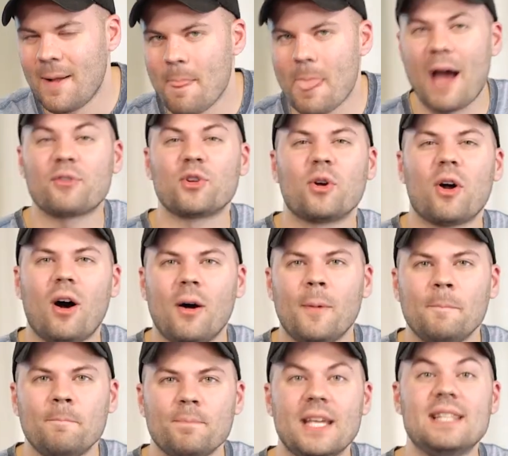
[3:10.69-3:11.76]
After
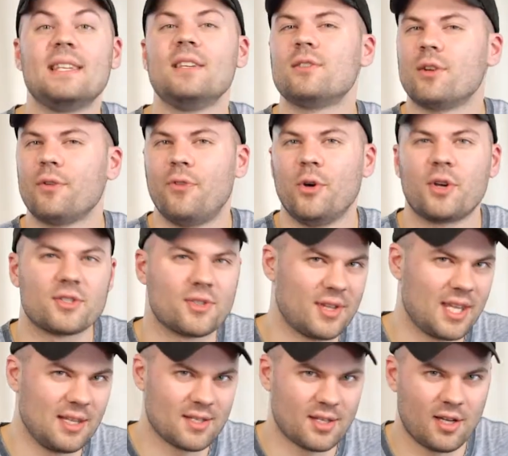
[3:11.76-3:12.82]
all, it's easier to focus on
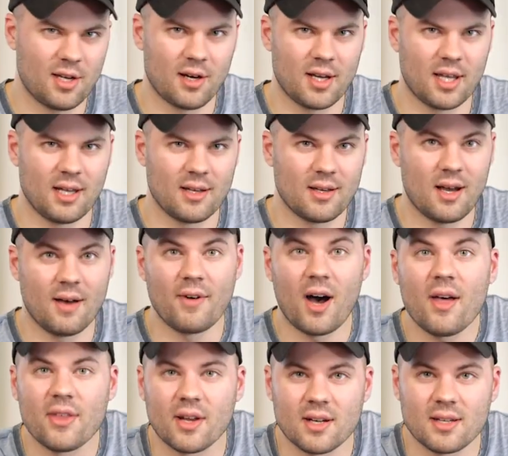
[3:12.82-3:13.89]
the insecurity of
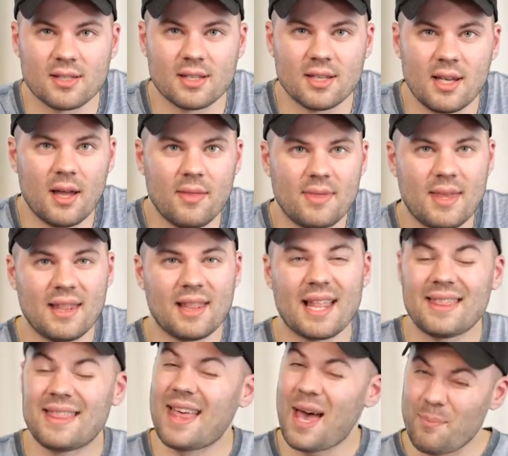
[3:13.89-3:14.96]
others than
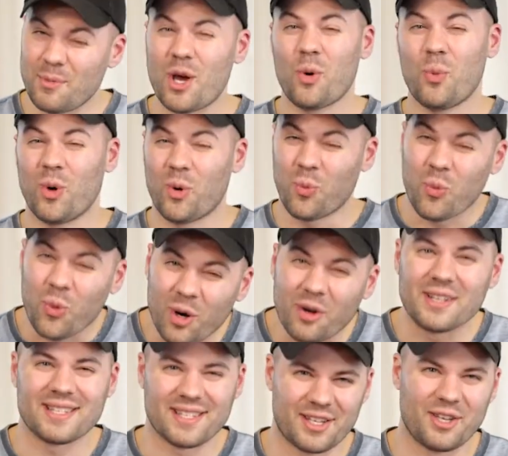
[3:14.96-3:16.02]
let them know what we're
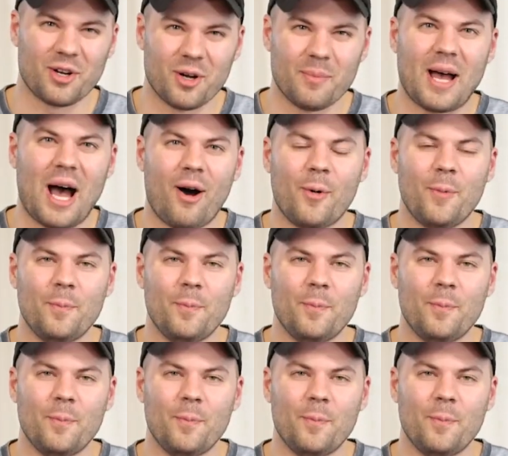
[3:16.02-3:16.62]
insecure about.